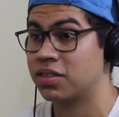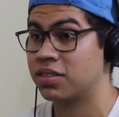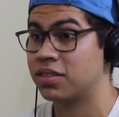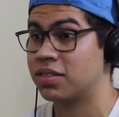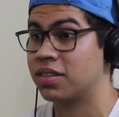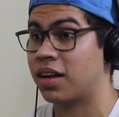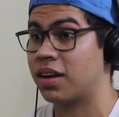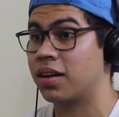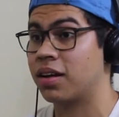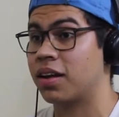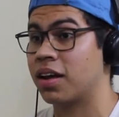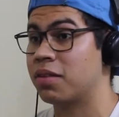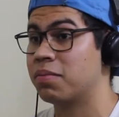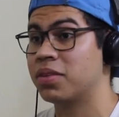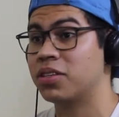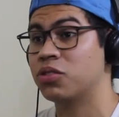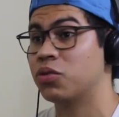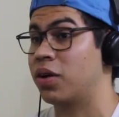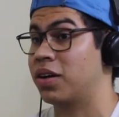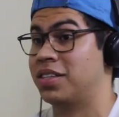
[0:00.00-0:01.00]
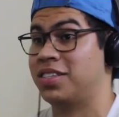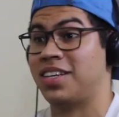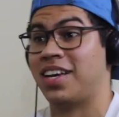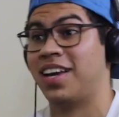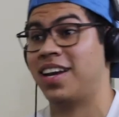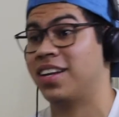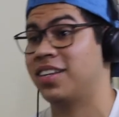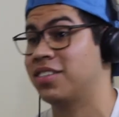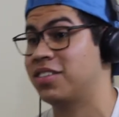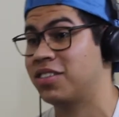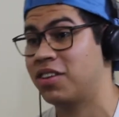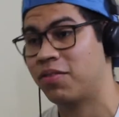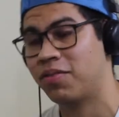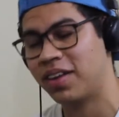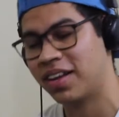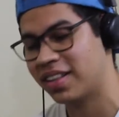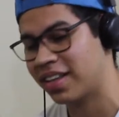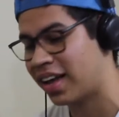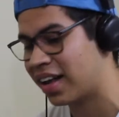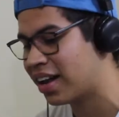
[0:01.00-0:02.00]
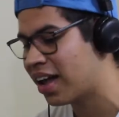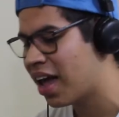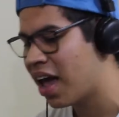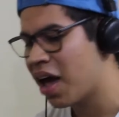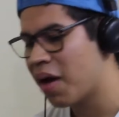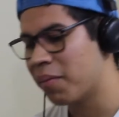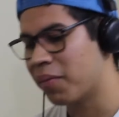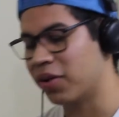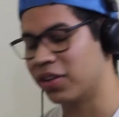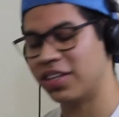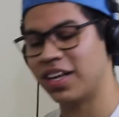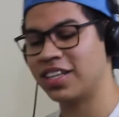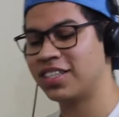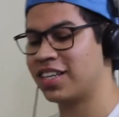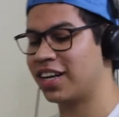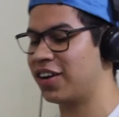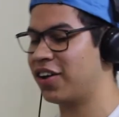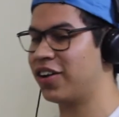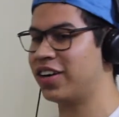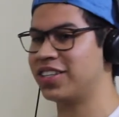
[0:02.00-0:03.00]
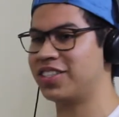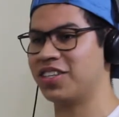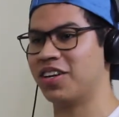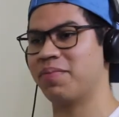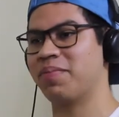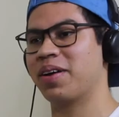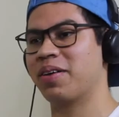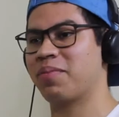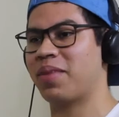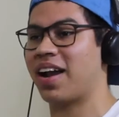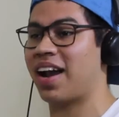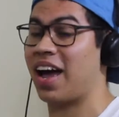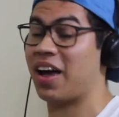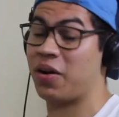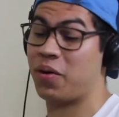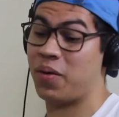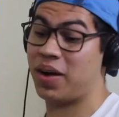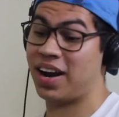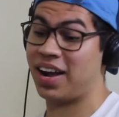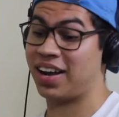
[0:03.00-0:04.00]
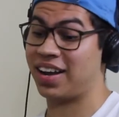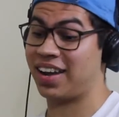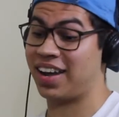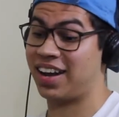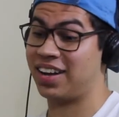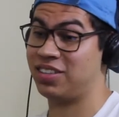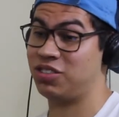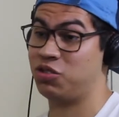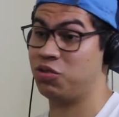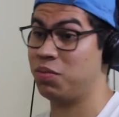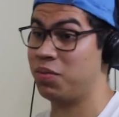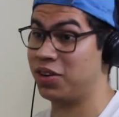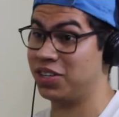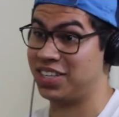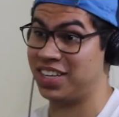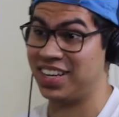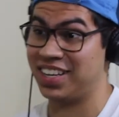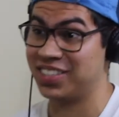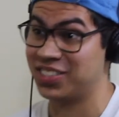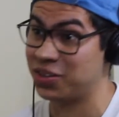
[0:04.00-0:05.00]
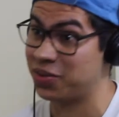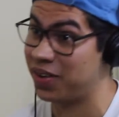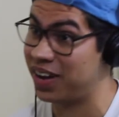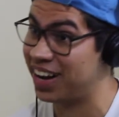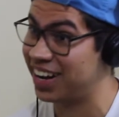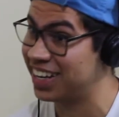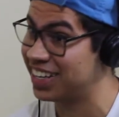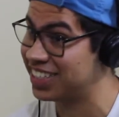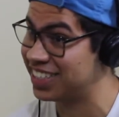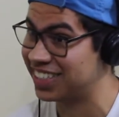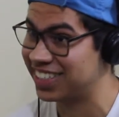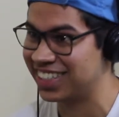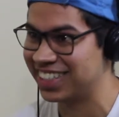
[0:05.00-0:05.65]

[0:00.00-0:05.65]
that get me to anxiety and stuff like that. But that's another topic, man. I don't want to get too much into religion.